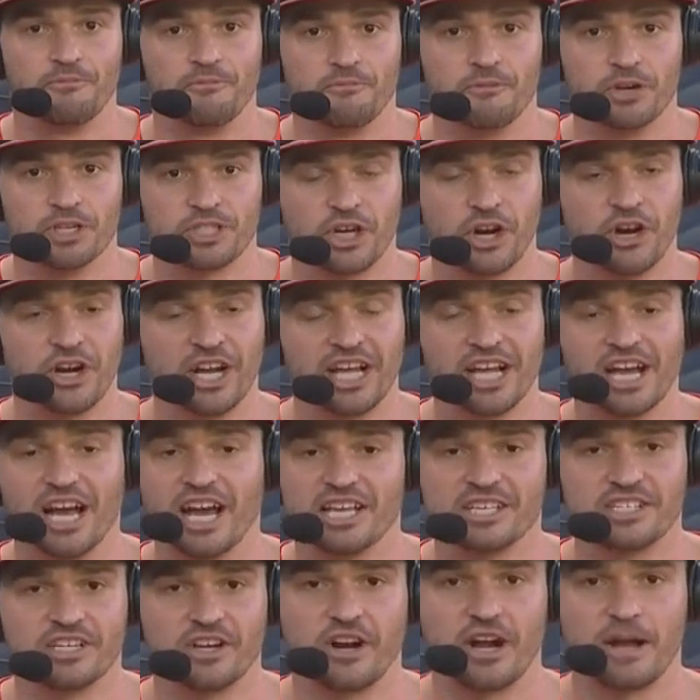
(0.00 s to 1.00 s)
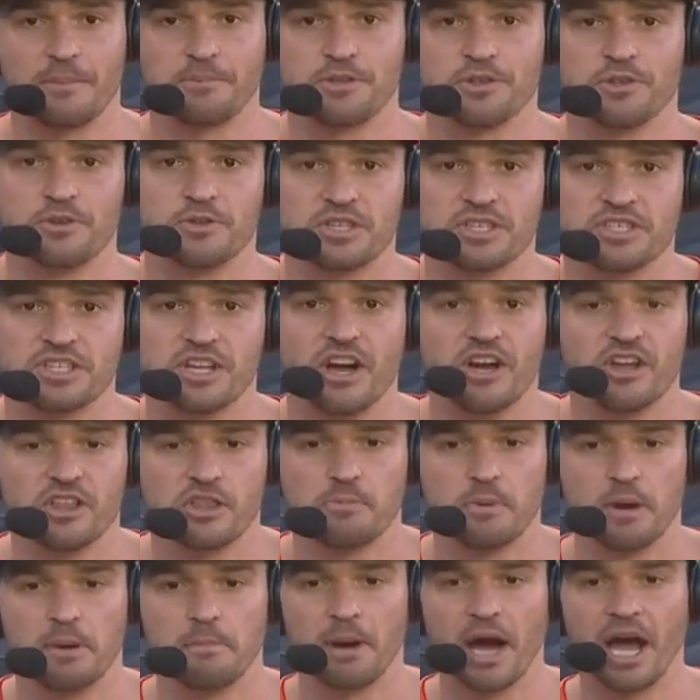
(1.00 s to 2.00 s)
returning guys that are absolute
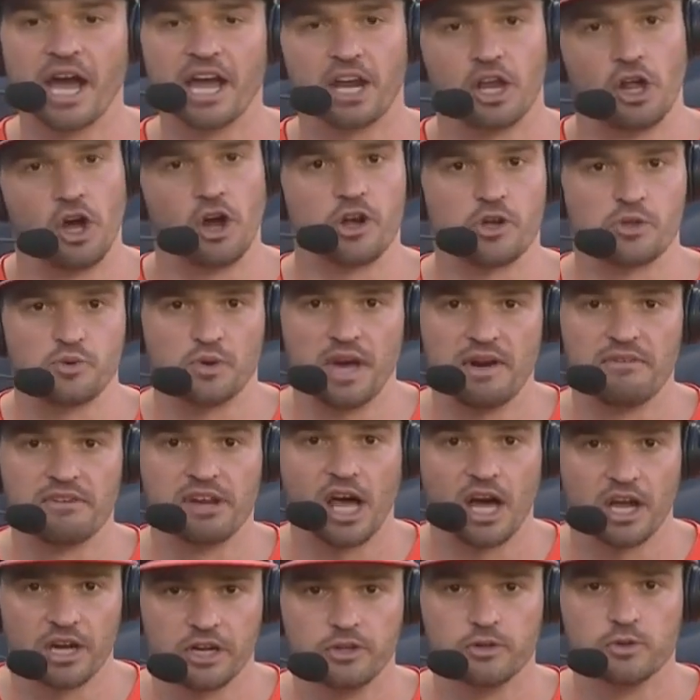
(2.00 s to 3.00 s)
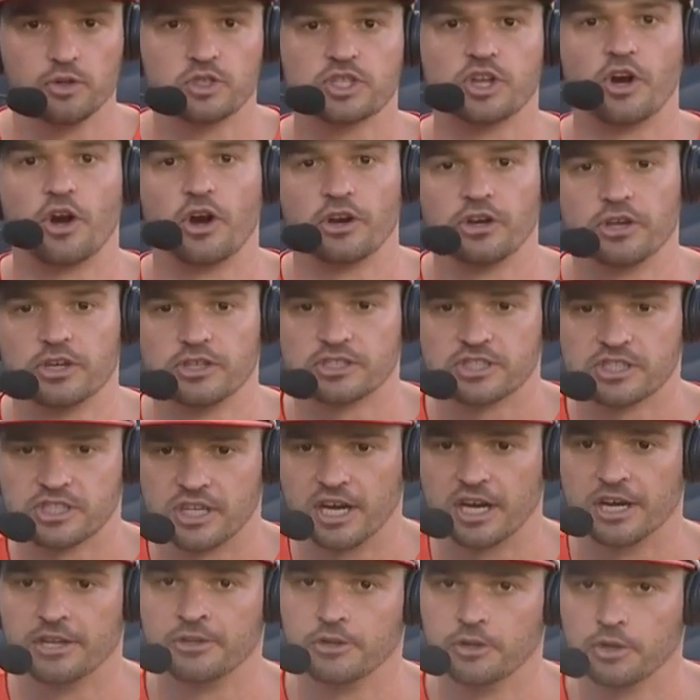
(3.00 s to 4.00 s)
studs, but by and large, we have a lot of new starters,
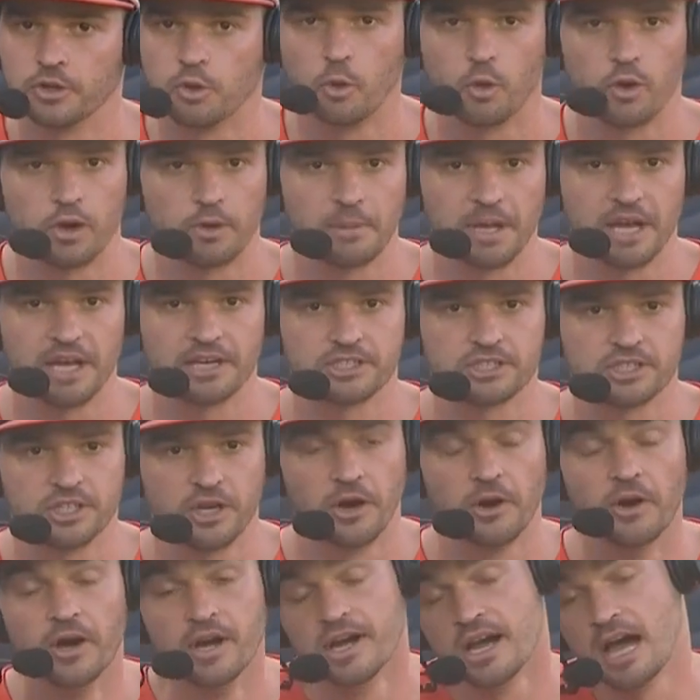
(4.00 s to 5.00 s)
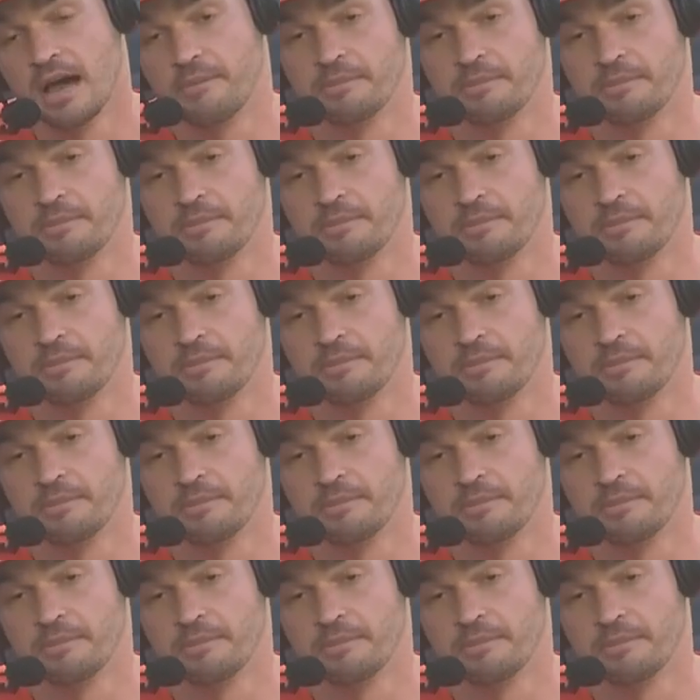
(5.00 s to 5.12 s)
new quarterbacks. So I'm